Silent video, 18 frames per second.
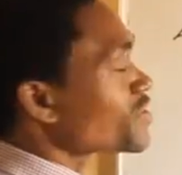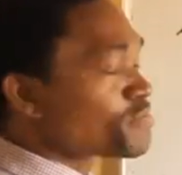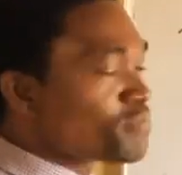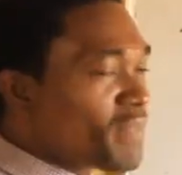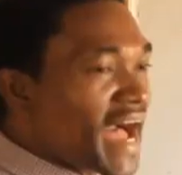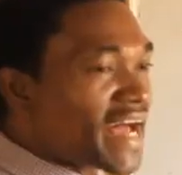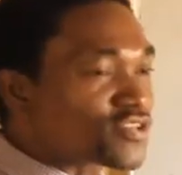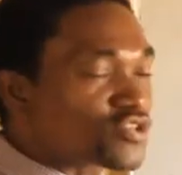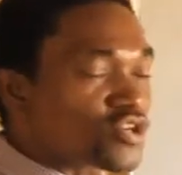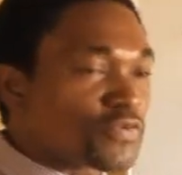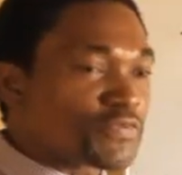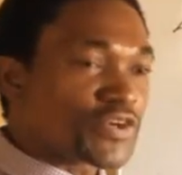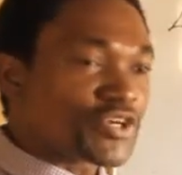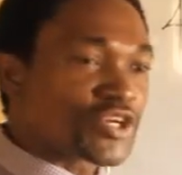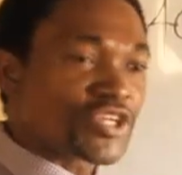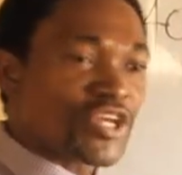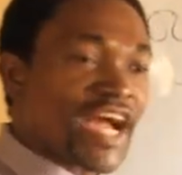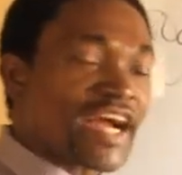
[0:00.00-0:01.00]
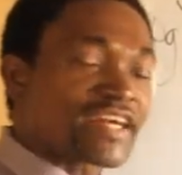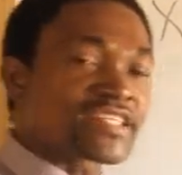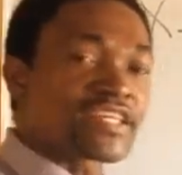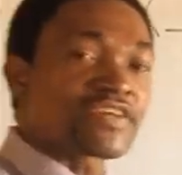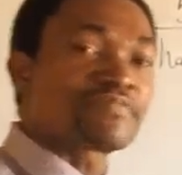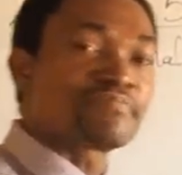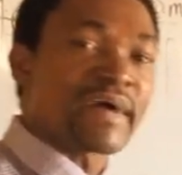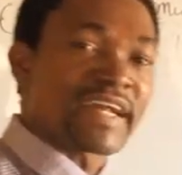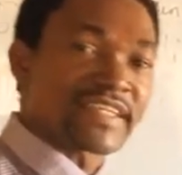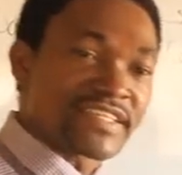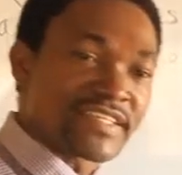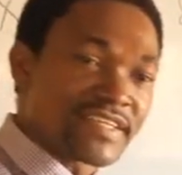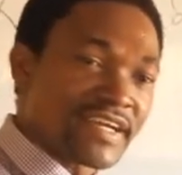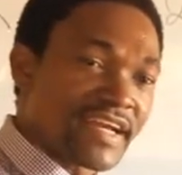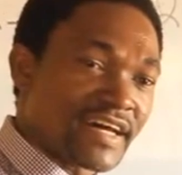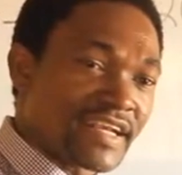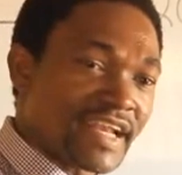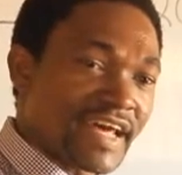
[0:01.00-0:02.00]
mass of a radioactive
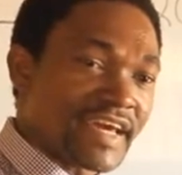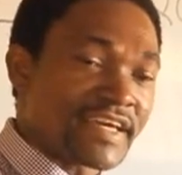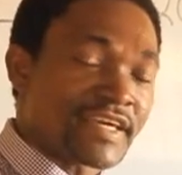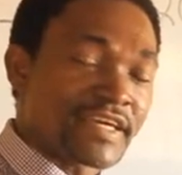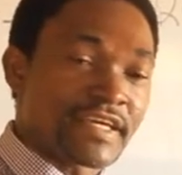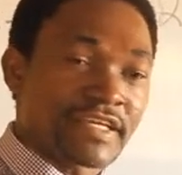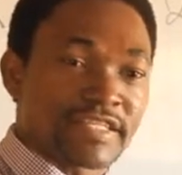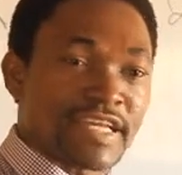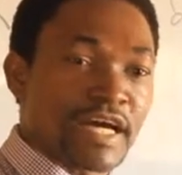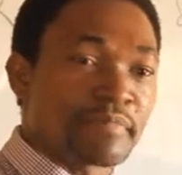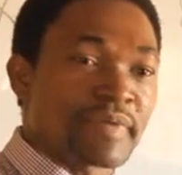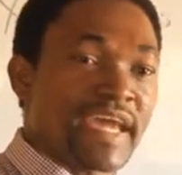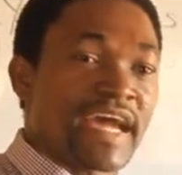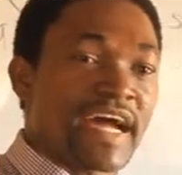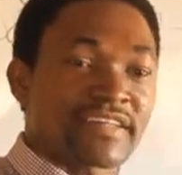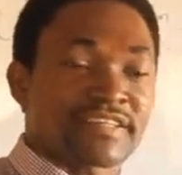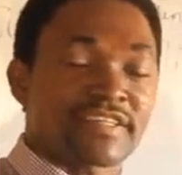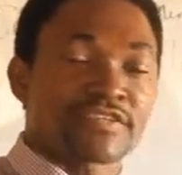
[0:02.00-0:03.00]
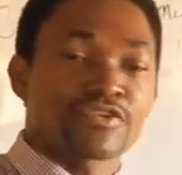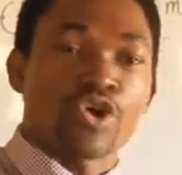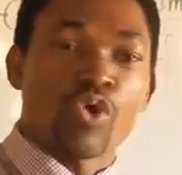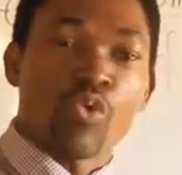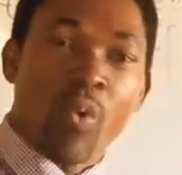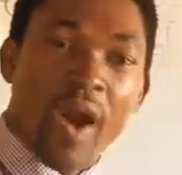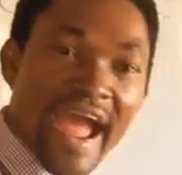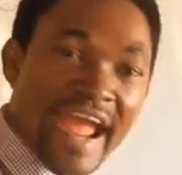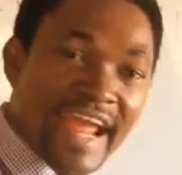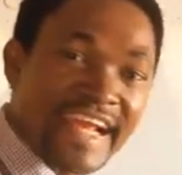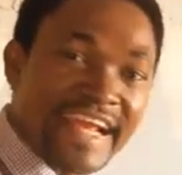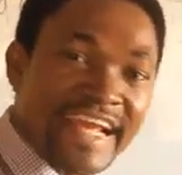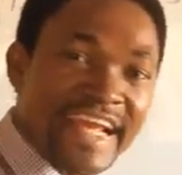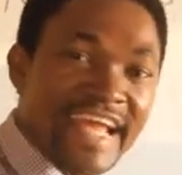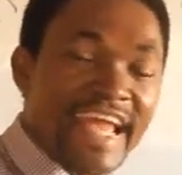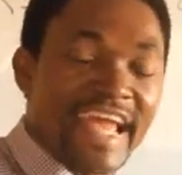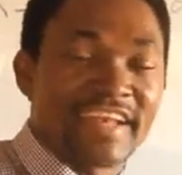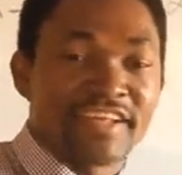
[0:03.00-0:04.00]
material, like it can be asked in your
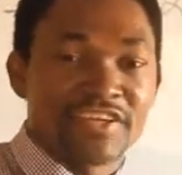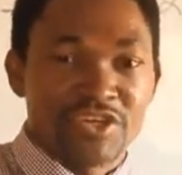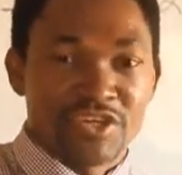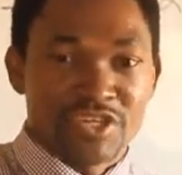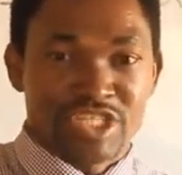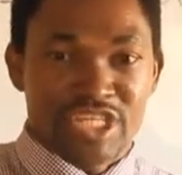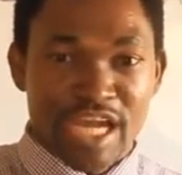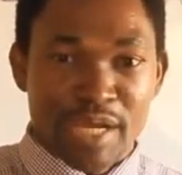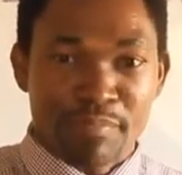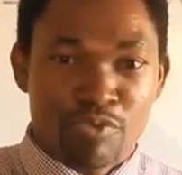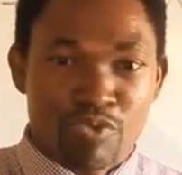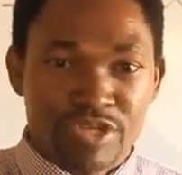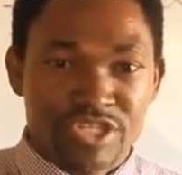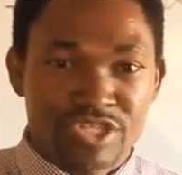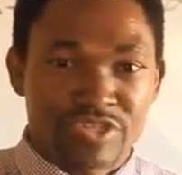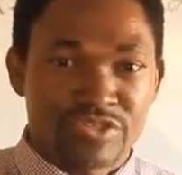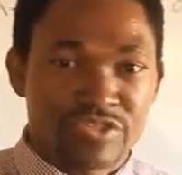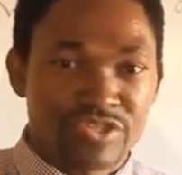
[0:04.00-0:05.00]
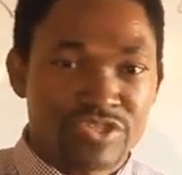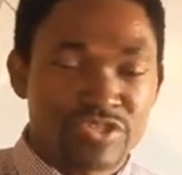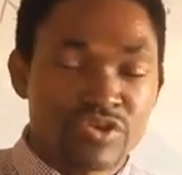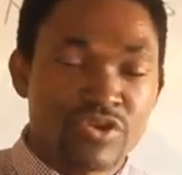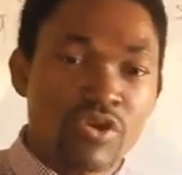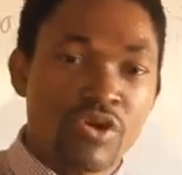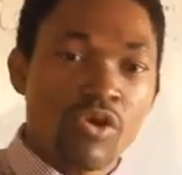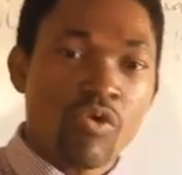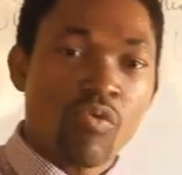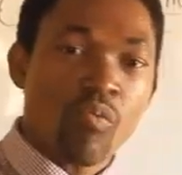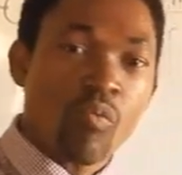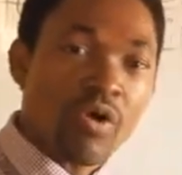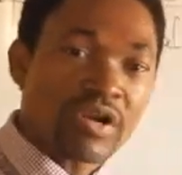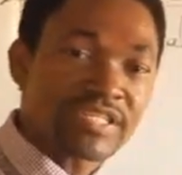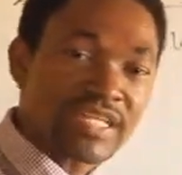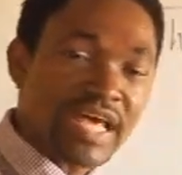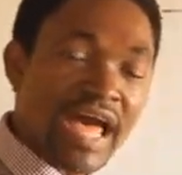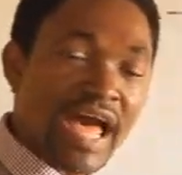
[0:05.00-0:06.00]
WAEC and in your JAM questions, what